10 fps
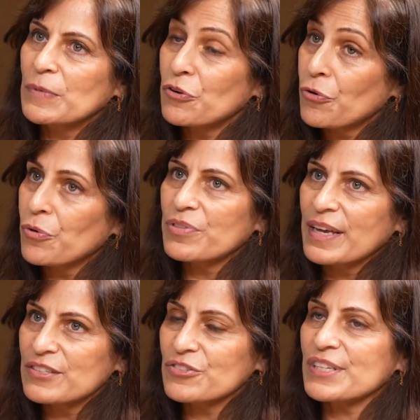growth
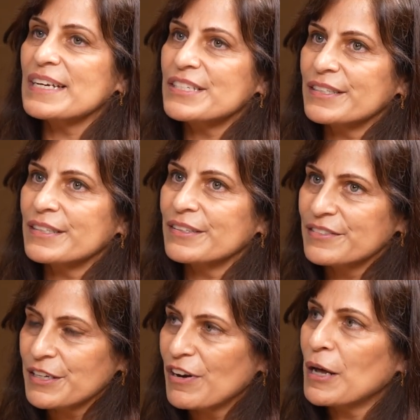and societal
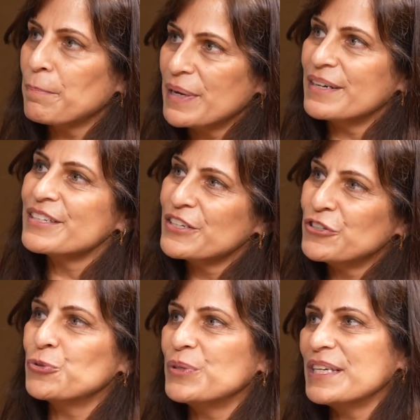development
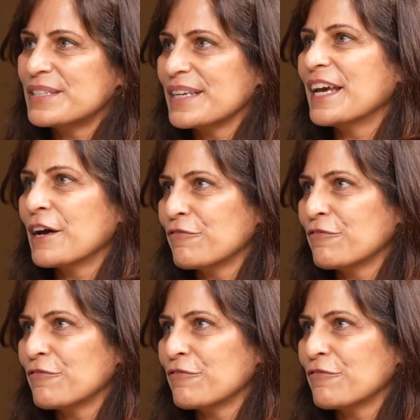to these AI